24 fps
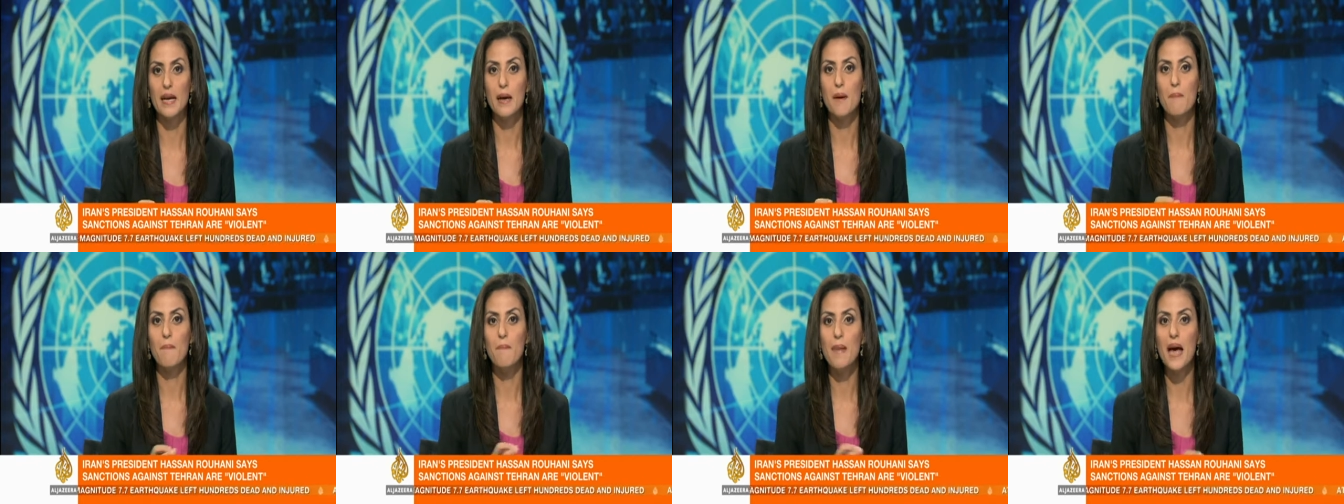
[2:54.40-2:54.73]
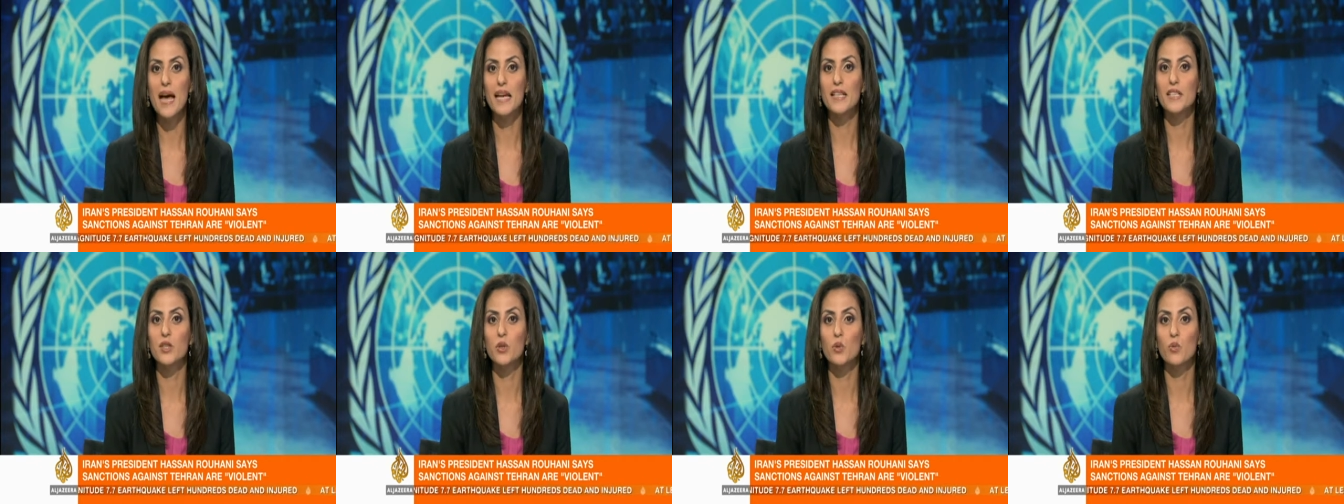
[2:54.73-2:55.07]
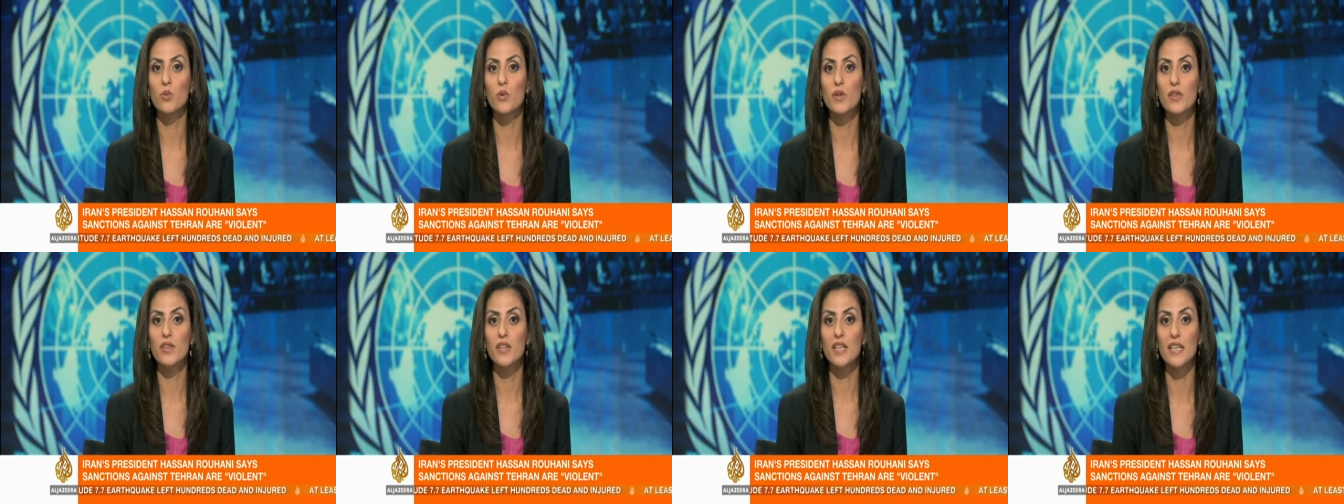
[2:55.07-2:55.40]
met
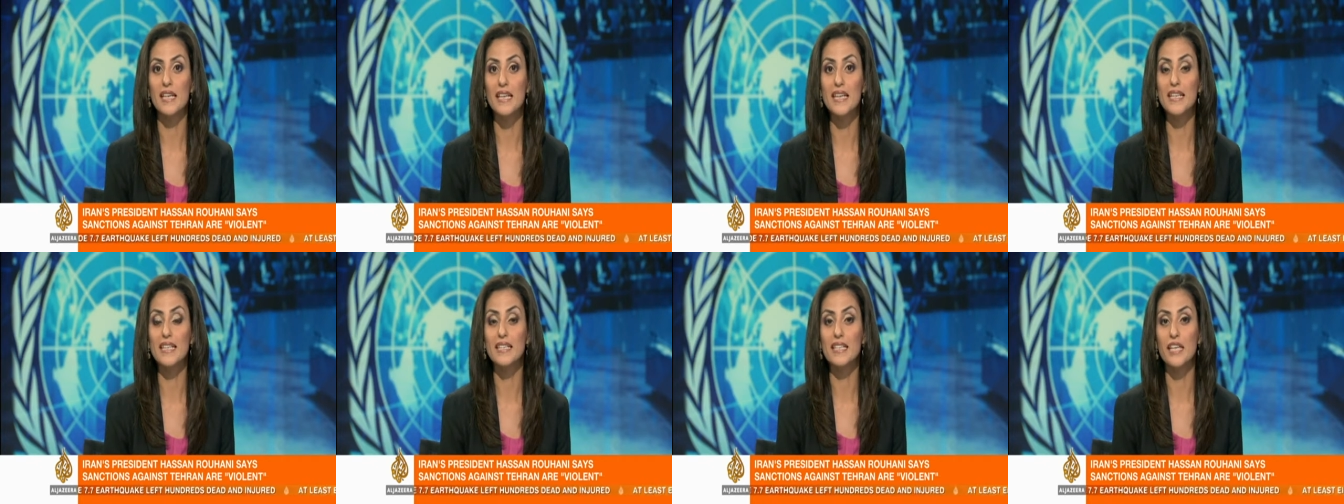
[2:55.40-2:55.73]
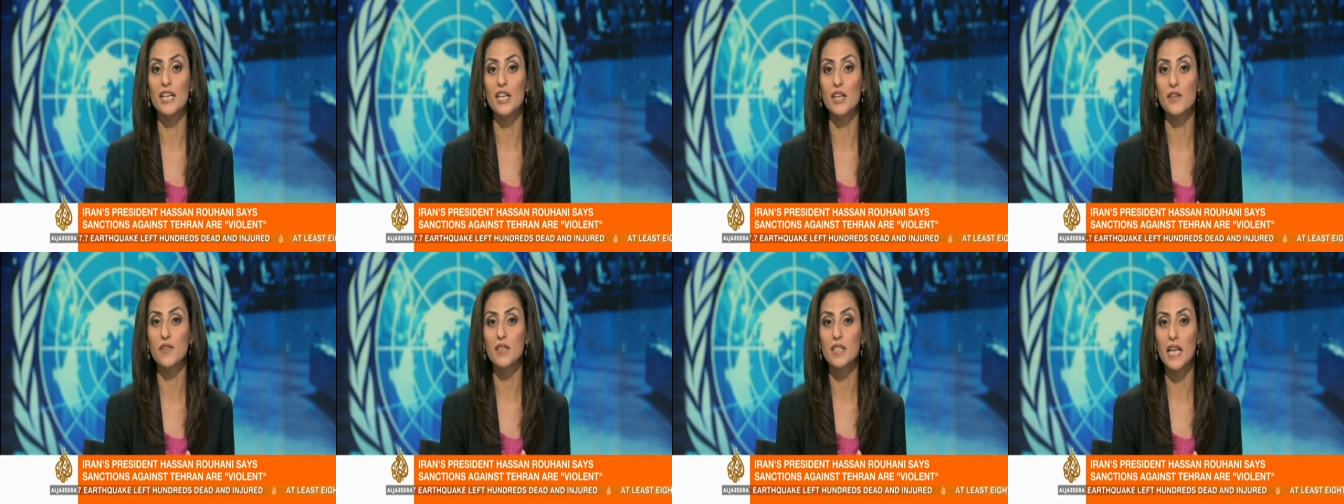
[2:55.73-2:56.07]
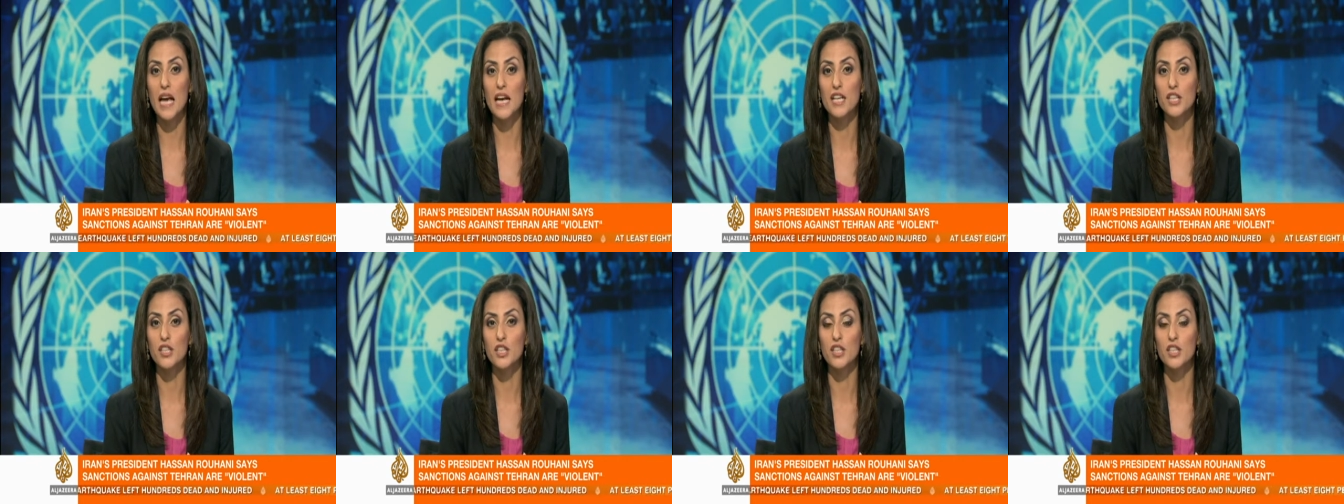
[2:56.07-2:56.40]
with the easing of
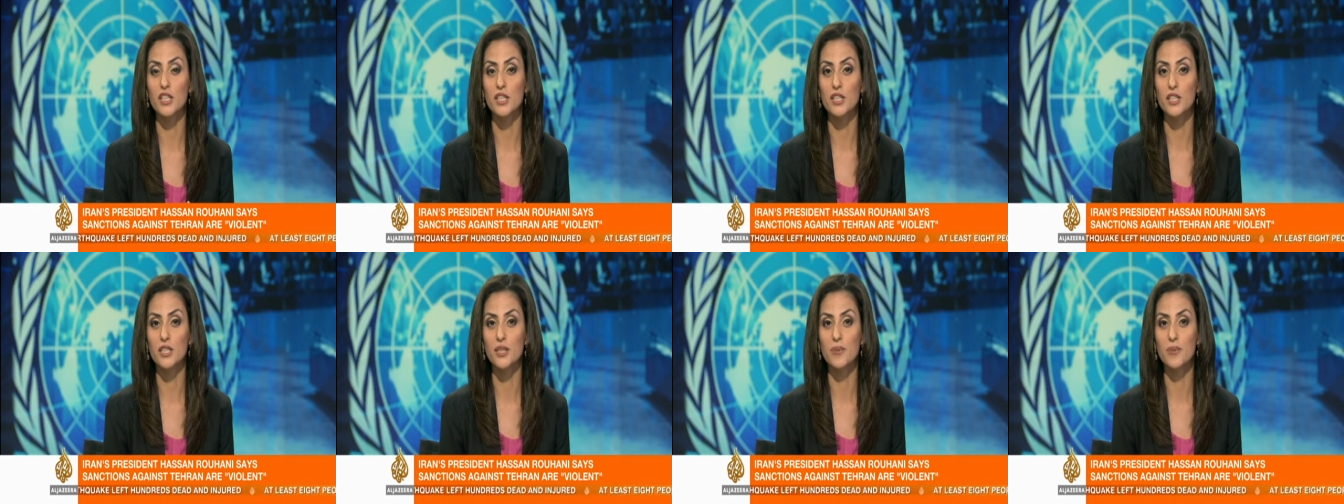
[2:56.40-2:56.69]
sanctions.